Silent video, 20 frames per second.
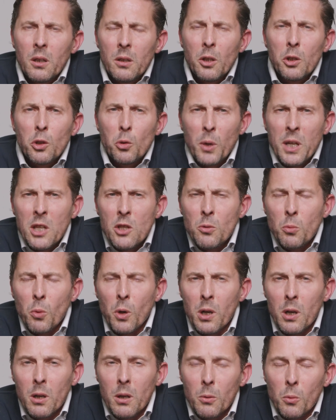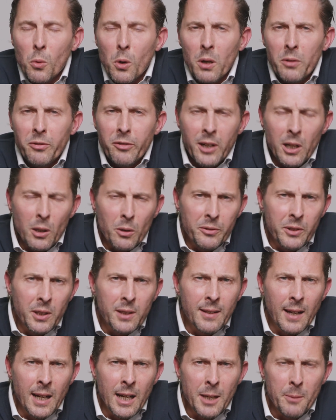the trench warfare of the
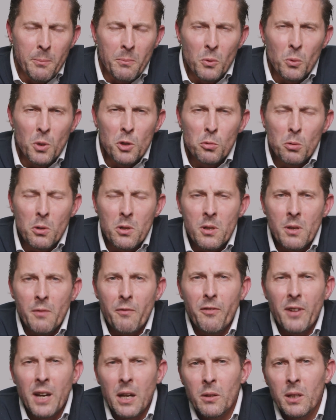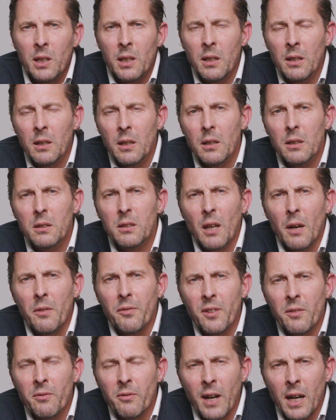time, which was a very
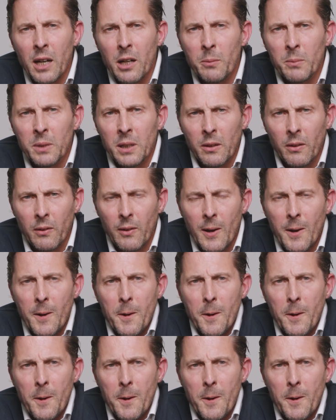tough environment.